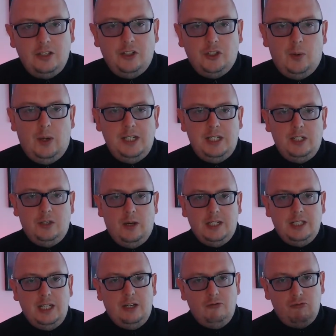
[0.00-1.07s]
your
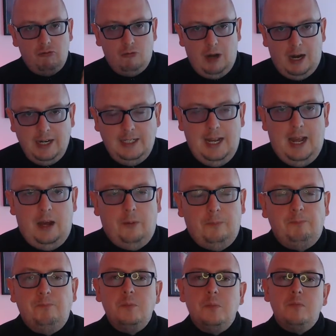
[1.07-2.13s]
2020 right now.
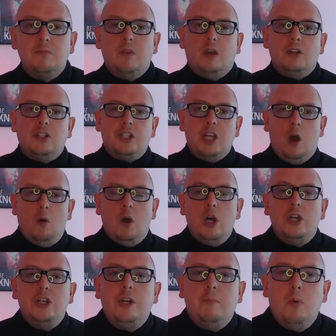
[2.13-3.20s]
So,
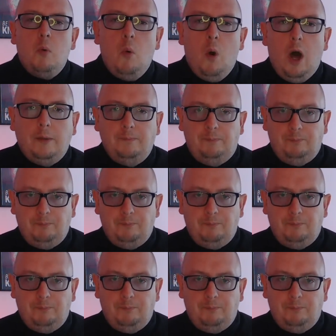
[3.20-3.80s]
number one.